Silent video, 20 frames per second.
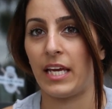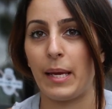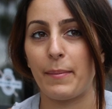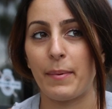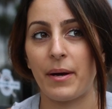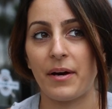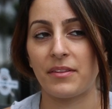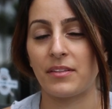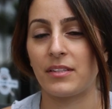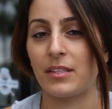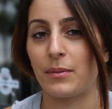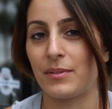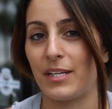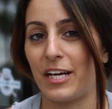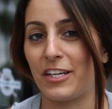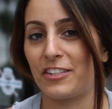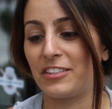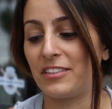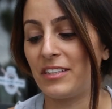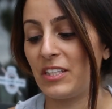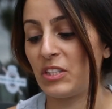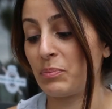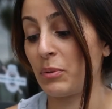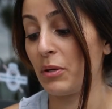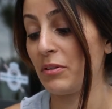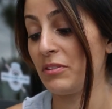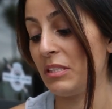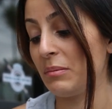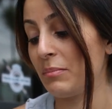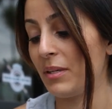came out that there was actually less
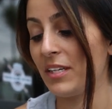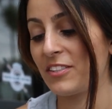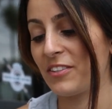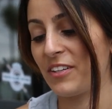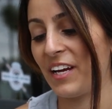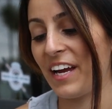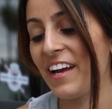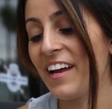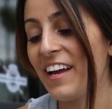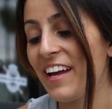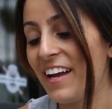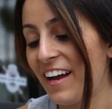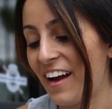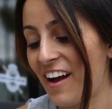protein, but it's okay.